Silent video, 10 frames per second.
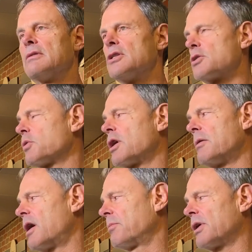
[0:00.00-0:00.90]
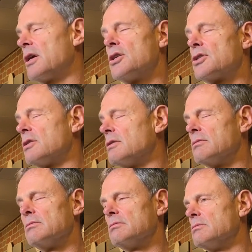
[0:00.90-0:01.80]
This is what our players are.
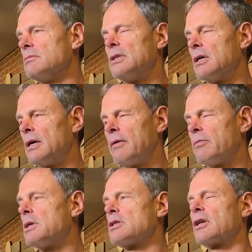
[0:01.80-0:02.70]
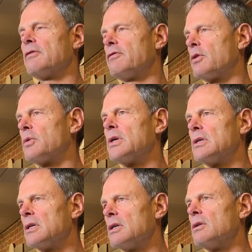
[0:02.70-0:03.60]
Everybody's looking forward,
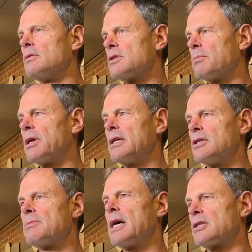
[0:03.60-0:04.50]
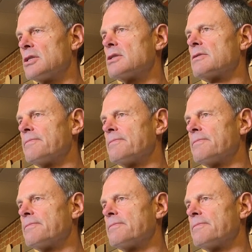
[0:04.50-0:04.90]
you know, to playing these matches.